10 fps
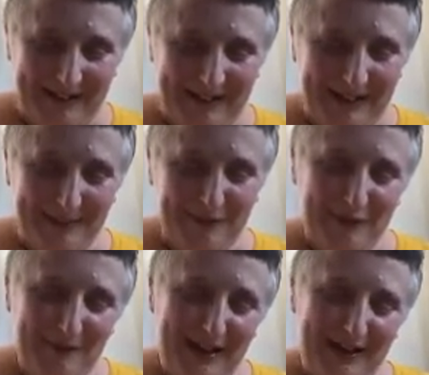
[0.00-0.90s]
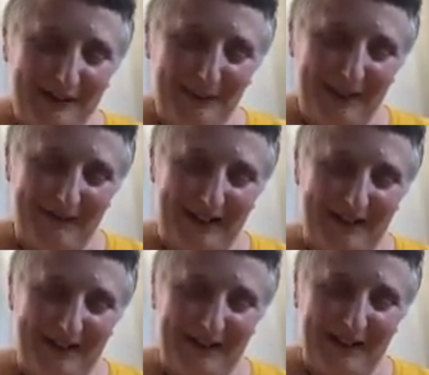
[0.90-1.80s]
It comes from our
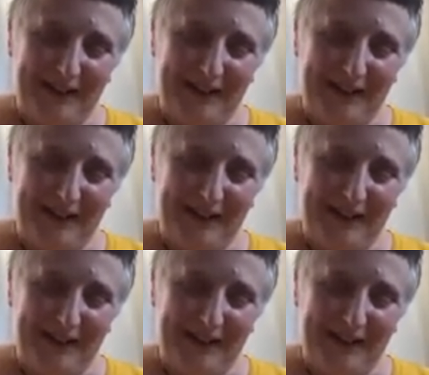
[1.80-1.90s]
spirit.